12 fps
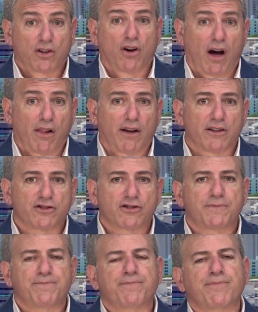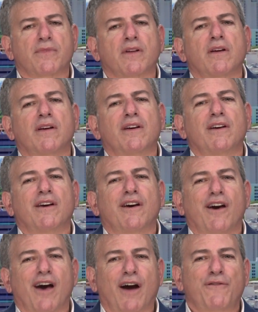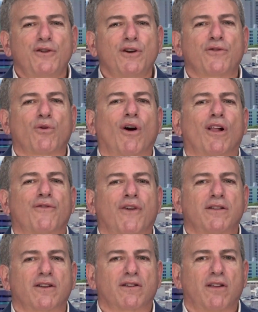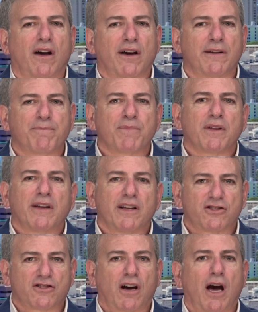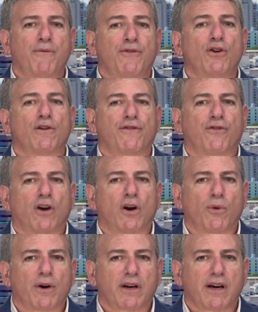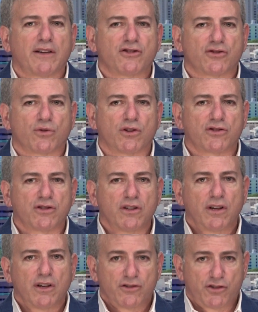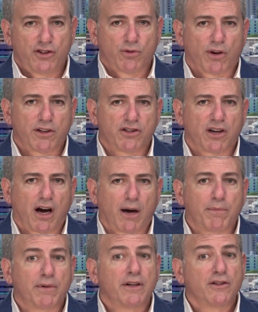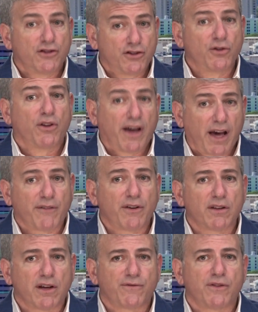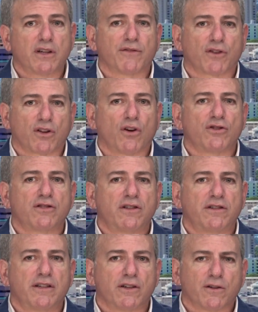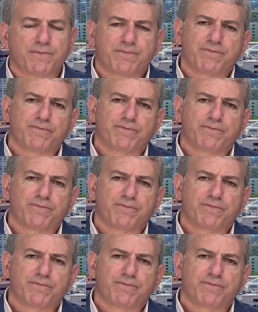call us. After you've qualified the client, it's time for your 401k source to do our job, to do the heavy lifting of closing the deal